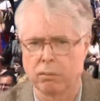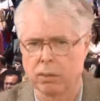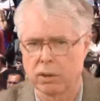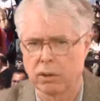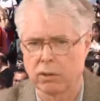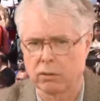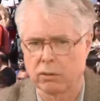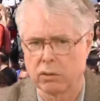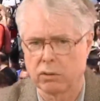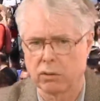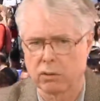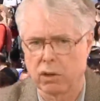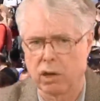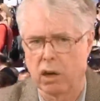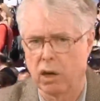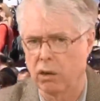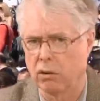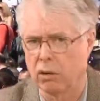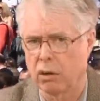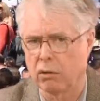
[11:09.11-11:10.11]
impeach this
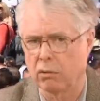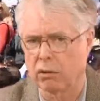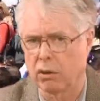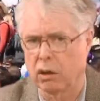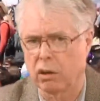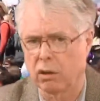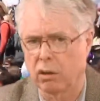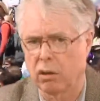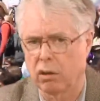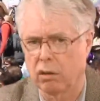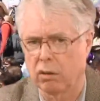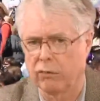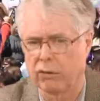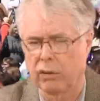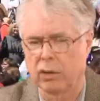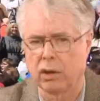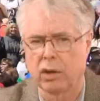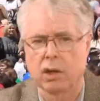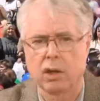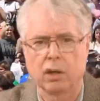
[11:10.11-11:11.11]
guy, that'll take care
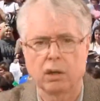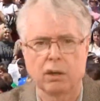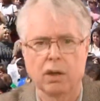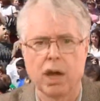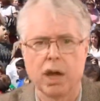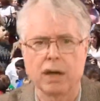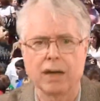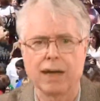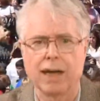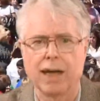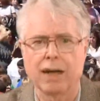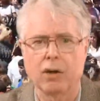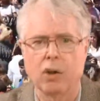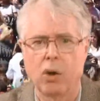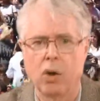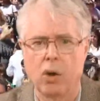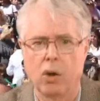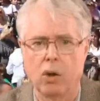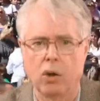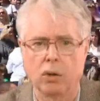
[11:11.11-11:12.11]
of it. Not at
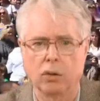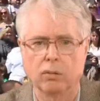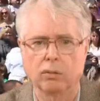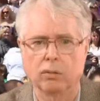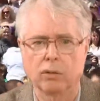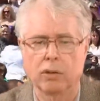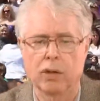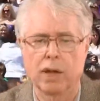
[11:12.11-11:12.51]
all.